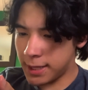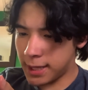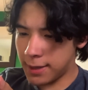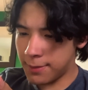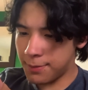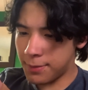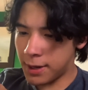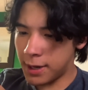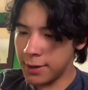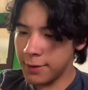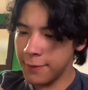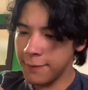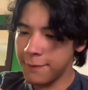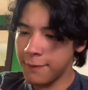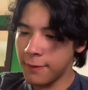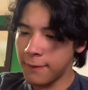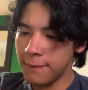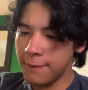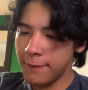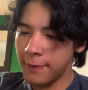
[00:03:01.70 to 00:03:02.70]
Empire
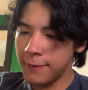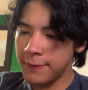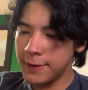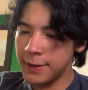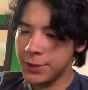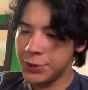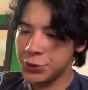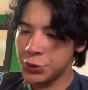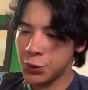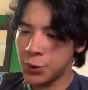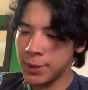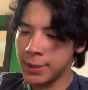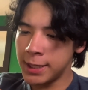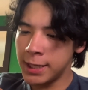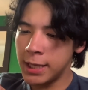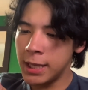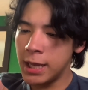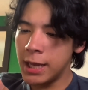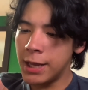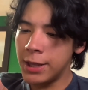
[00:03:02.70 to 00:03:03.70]
from
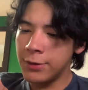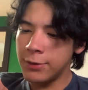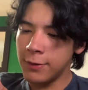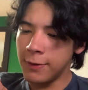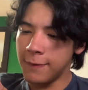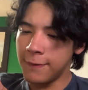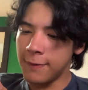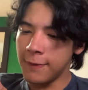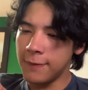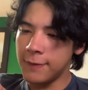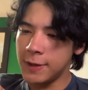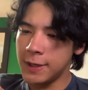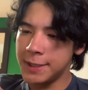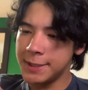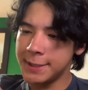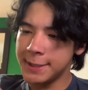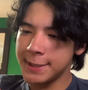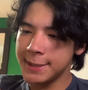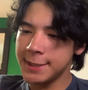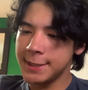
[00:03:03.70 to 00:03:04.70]
1520 to
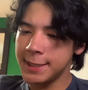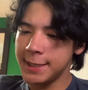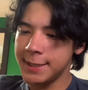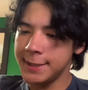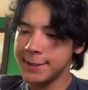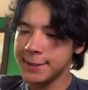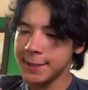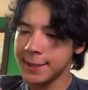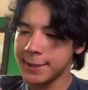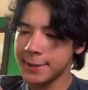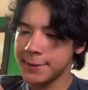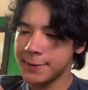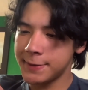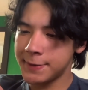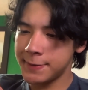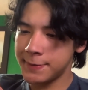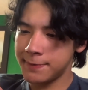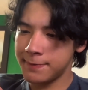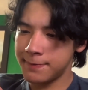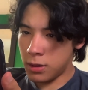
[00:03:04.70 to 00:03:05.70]
1566.